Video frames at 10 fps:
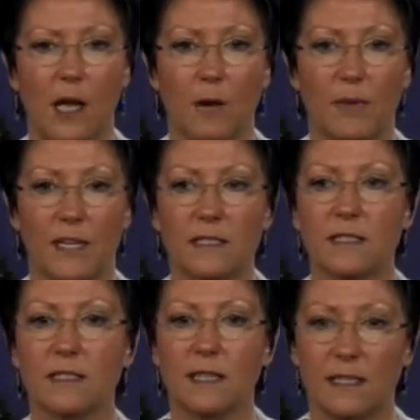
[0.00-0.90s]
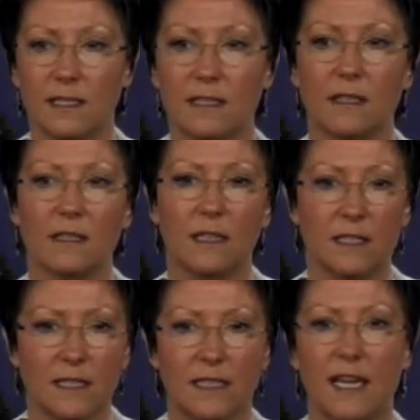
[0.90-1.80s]
But it's
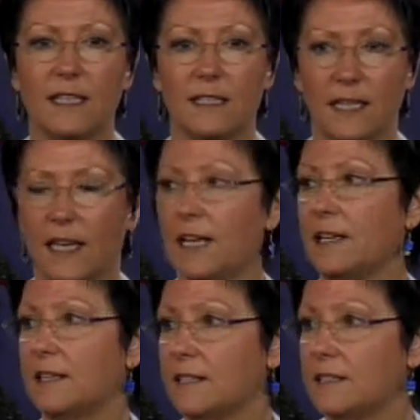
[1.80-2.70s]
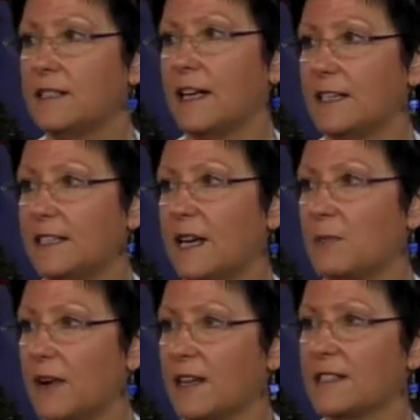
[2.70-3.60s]
a day-to-day
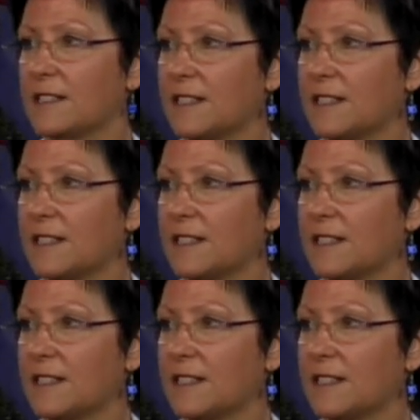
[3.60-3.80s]
process.